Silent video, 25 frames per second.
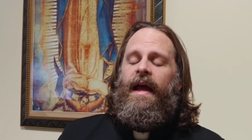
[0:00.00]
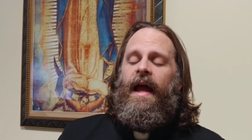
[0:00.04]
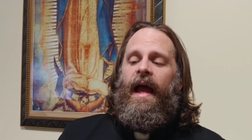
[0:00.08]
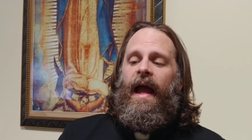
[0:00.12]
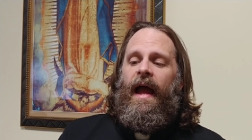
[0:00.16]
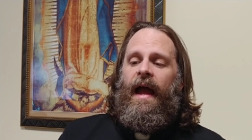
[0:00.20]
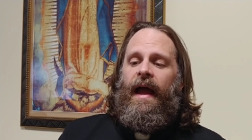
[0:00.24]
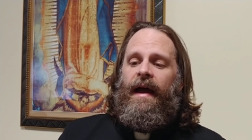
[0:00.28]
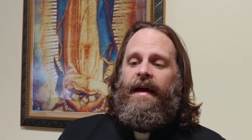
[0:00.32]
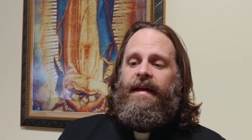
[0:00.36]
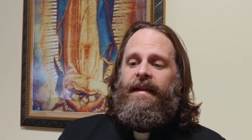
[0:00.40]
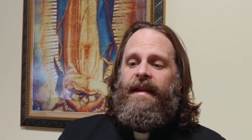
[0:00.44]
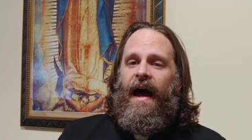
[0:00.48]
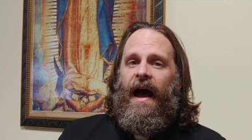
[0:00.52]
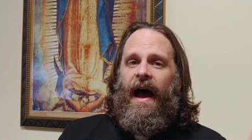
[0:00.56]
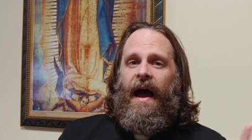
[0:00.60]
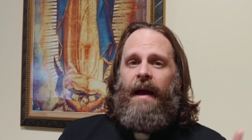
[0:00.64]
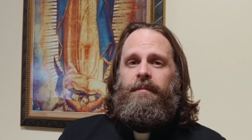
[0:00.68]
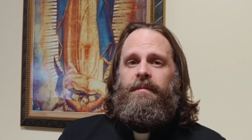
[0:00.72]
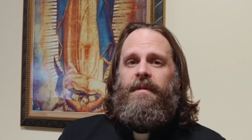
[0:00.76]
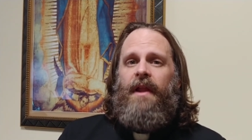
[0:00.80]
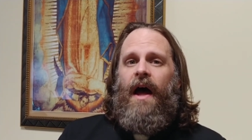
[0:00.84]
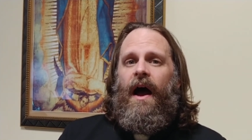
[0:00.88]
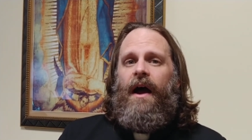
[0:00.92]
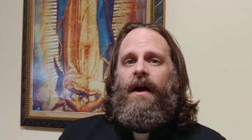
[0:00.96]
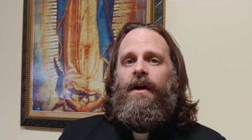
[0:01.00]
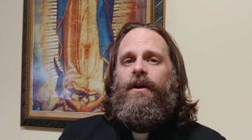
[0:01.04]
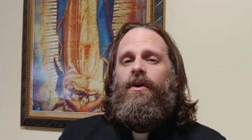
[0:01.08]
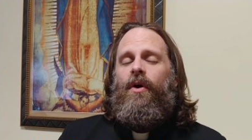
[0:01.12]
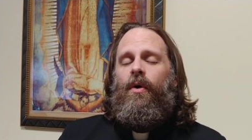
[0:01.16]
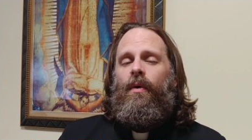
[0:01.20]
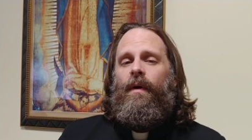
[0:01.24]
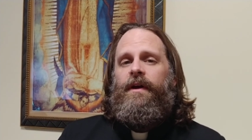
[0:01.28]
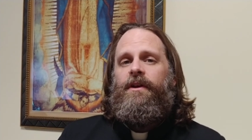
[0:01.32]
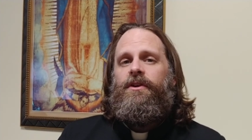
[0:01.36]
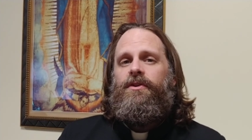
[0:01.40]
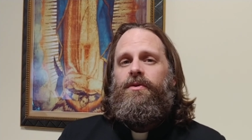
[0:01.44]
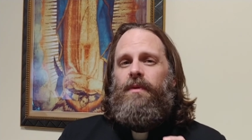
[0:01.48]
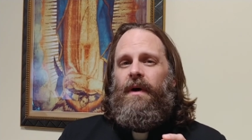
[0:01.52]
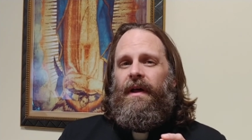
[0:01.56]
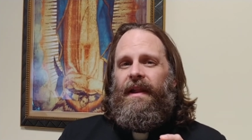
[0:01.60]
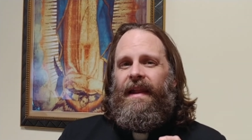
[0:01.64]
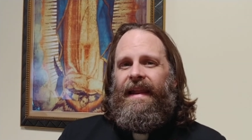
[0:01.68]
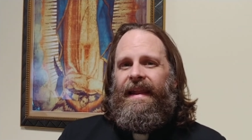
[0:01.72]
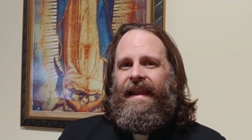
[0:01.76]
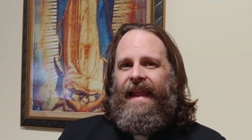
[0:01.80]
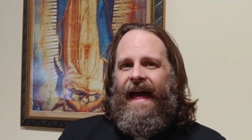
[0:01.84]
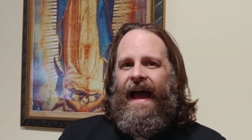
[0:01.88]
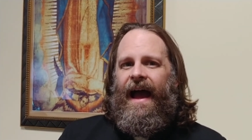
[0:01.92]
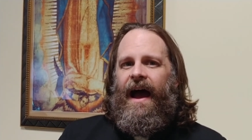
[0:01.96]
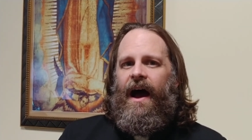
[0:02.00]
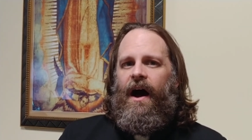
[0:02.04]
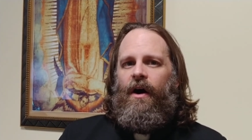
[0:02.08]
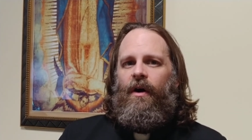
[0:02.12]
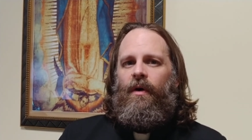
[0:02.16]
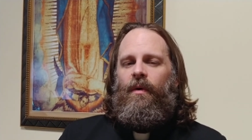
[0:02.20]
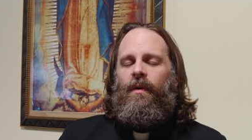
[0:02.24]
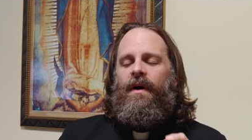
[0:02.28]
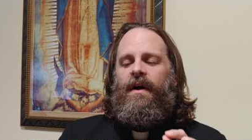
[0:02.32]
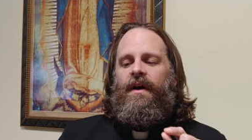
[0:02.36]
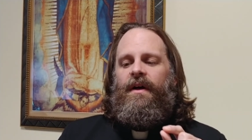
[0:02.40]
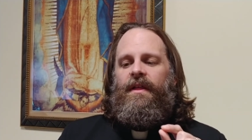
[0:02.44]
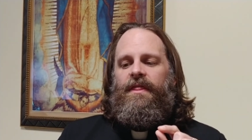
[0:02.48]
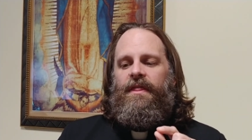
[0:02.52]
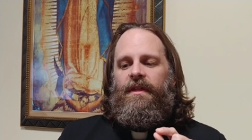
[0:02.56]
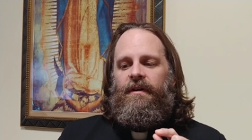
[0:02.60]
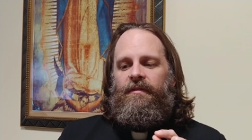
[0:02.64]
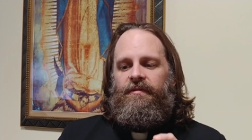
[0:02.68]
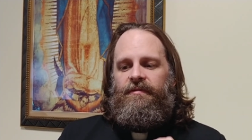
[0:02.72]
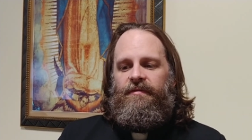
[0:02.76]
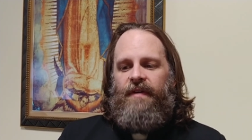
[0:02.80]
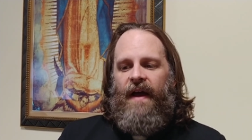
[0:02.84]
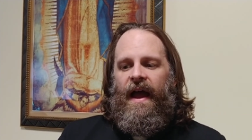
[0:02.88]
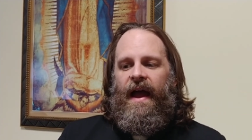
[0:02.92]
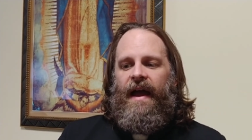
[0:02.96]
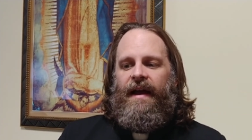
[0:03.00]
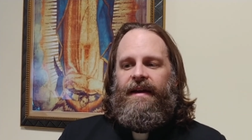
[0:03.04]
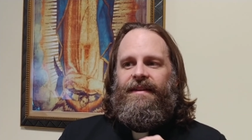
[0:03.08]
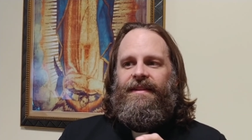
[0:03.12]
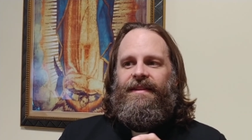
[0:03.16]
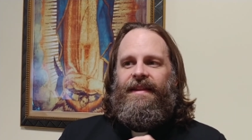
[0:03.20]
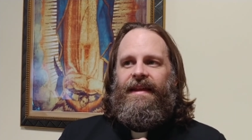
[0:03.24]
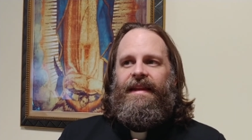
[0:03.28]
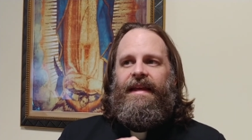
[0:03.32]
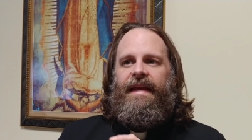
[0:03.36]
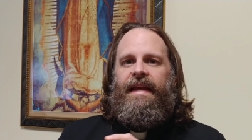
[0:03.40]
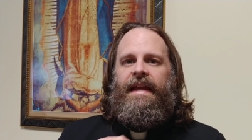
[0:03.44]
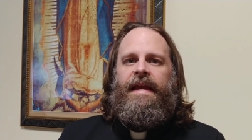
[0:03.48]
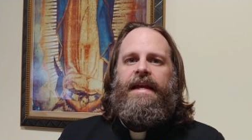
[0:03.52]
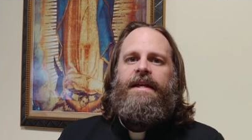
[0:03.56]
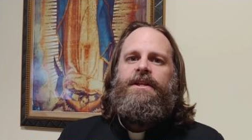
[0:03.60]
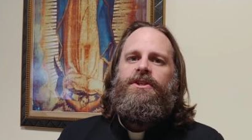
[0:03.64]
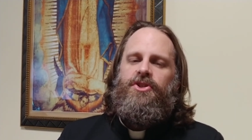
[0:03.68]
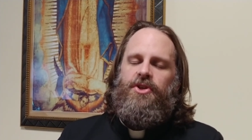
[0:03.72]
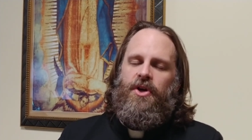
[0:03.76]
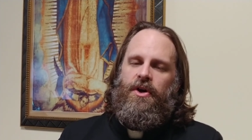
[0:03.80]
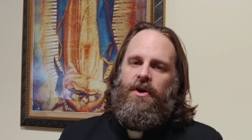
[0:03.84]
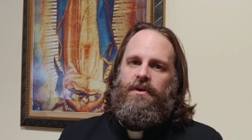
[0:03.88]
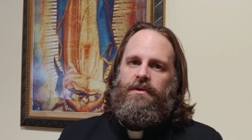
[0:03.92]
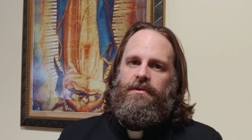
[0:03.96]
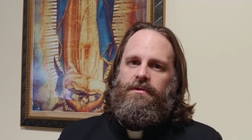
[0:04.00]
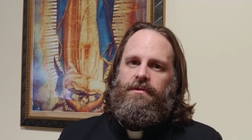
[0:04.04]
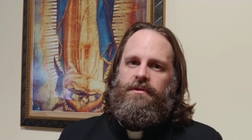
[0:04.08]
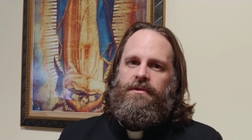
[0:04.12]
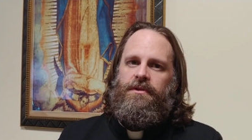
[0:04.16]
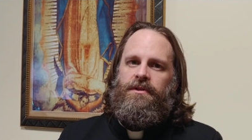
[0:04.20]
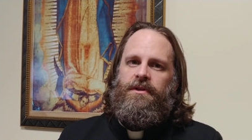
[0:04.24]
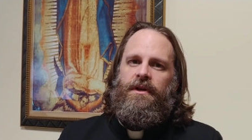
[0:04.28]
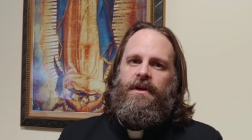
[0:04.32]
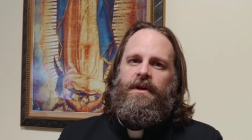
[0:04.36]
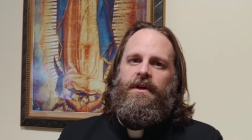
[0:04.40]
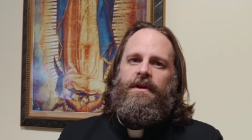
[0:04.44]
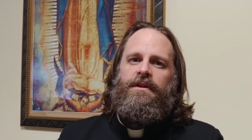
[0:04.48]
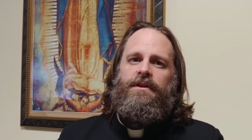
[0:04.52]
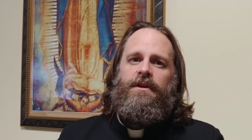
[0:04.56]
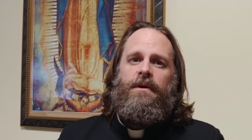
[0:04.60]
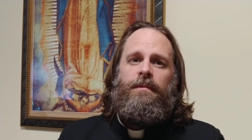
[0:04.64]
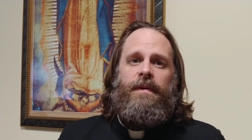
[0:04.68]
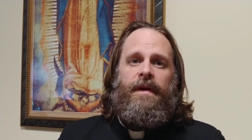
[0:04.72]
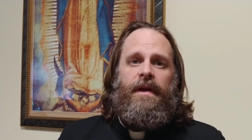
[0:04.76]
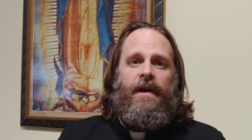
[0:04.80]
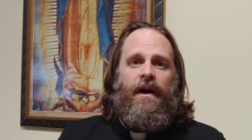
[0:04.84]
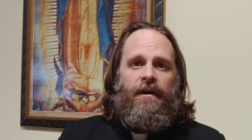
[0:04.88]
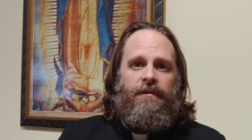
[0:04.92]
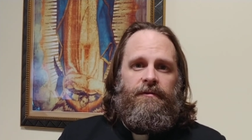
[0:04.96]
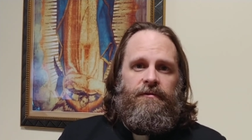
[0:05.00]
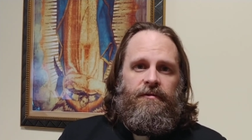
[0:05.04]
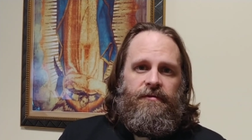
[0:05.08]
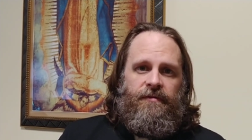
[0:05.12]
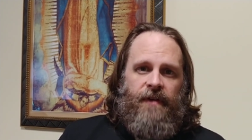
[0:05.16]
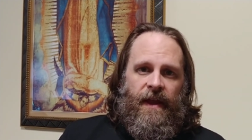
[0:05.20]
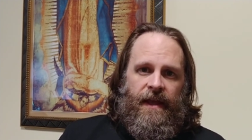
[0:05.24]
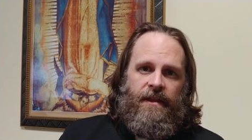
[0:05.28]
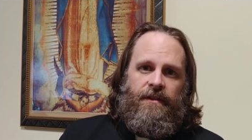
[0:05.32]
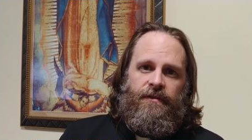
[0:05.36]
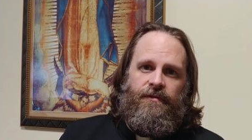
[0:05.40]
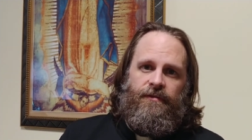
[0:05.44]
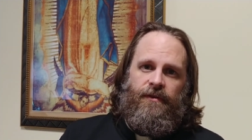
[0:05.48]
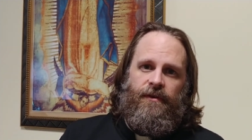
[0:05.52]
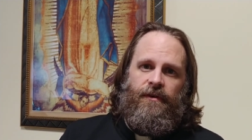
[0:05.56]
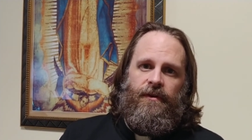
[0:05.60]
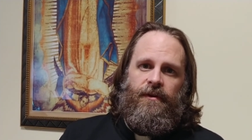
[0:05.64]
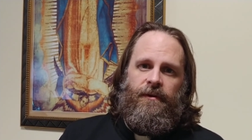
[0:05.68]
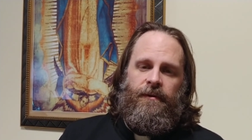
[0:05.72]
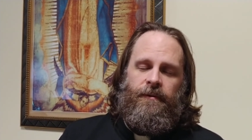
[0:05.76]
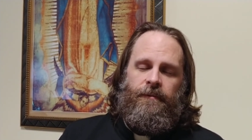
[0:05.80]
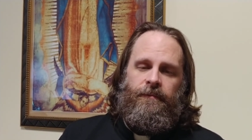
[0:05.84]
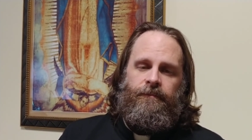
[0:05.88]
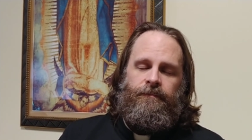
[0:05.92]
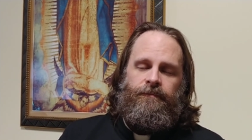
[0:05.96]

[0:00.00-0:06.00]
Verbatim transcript: And I'm not going to allow the fact that he chose to be unfaithful